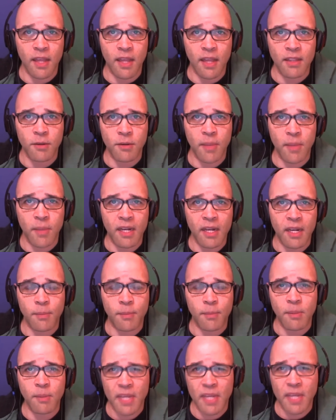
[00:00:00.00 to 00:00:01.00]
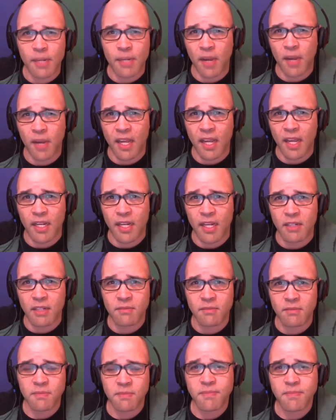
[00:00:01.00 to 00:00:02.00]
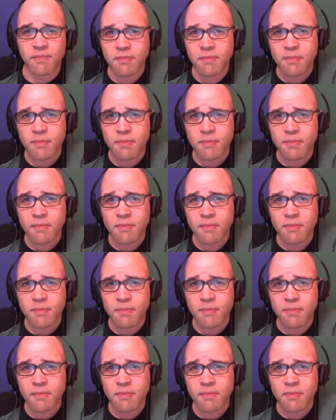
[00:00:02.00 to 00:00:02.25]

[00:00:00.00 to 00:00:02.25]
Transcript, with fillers: it may not be meaningful. I mean, I don't know. I